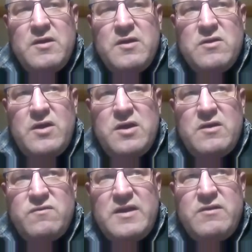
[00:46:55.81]

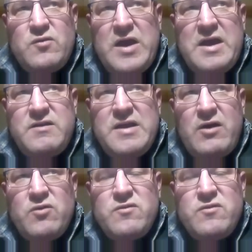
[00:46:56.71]
6,000 to
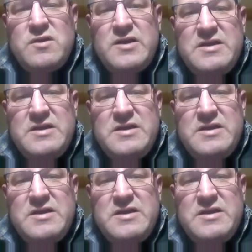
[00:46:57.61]
8,000